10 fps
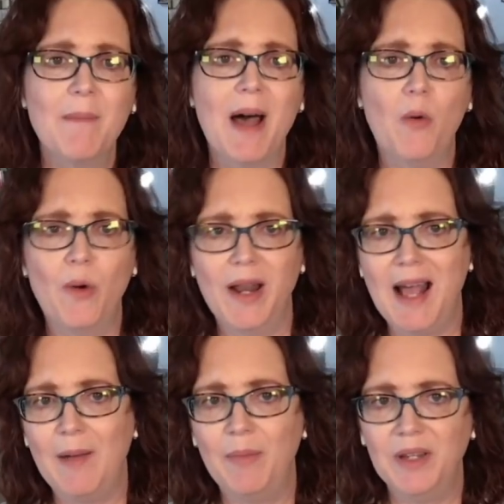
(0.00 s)
about what
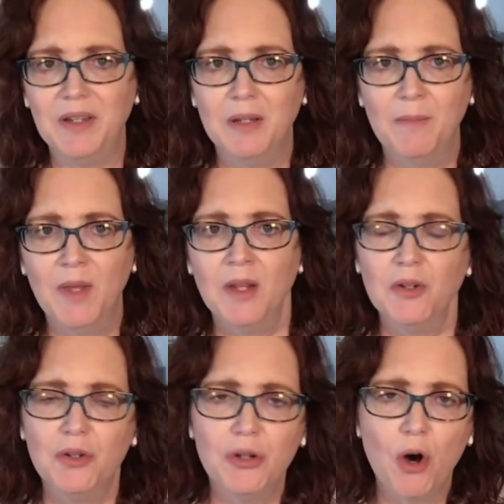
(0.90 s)
happened.
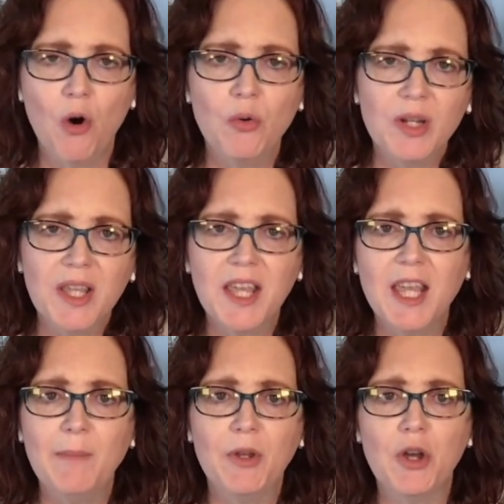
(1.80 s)
Don't
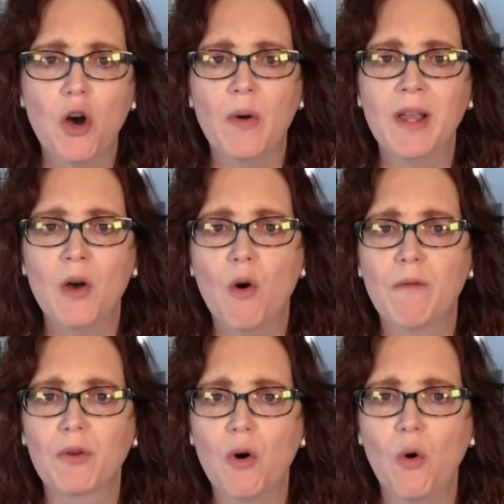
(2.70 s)
keep going
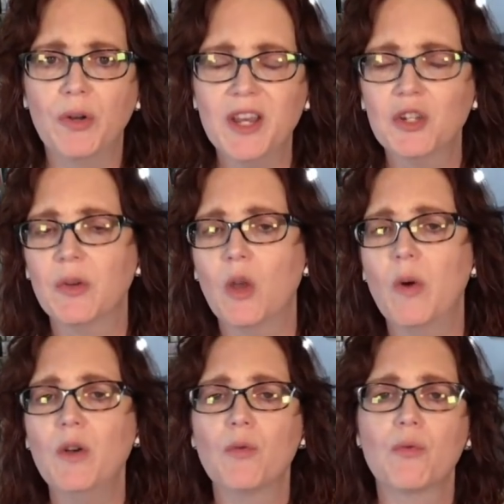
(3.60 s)
over old history.
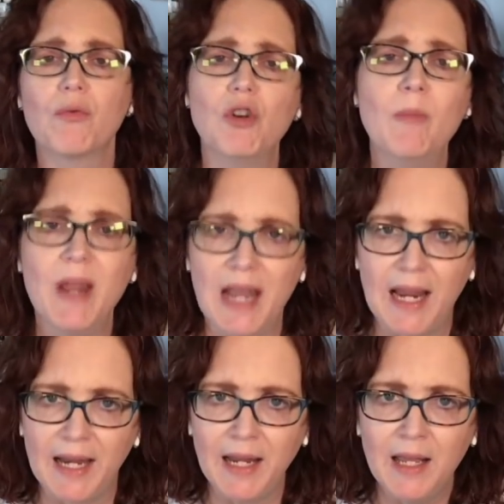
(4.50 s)
Quit
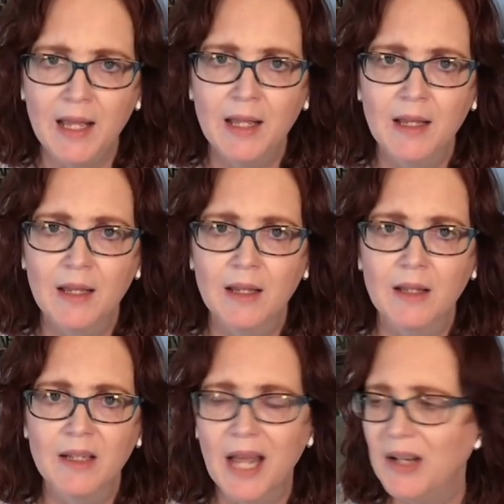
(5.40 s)
ruminating,
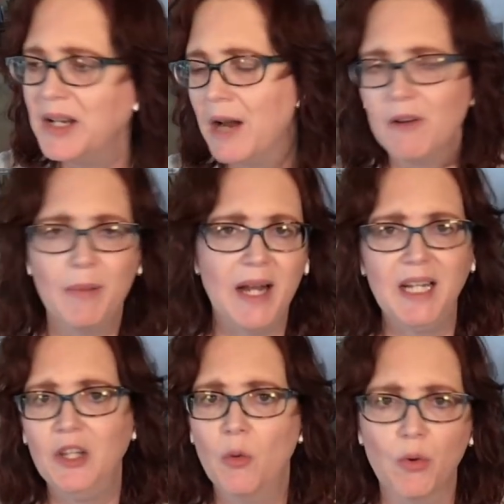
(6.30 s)
telling
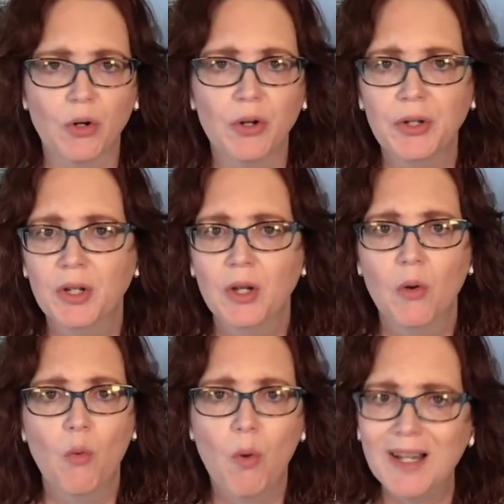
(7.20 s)
everybody in the world
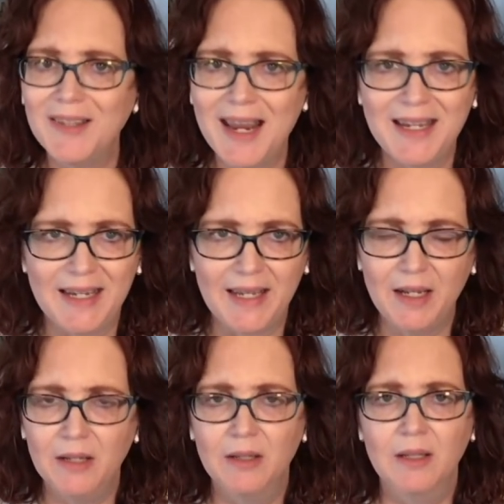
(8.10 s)
what they
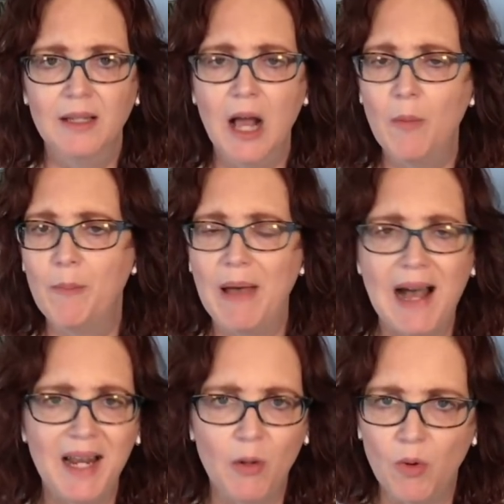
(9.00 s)
did, how
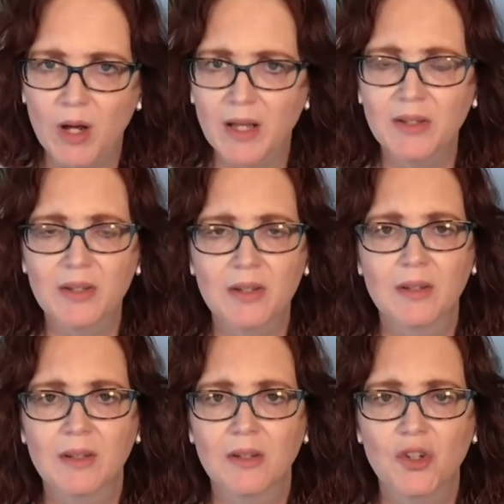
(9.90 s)
bad it was.
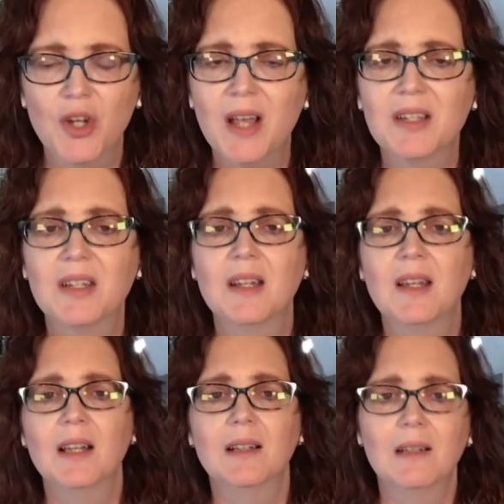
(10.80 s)
Just
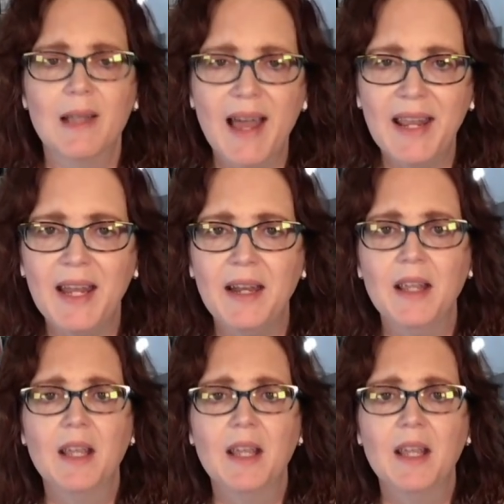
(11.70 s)
let it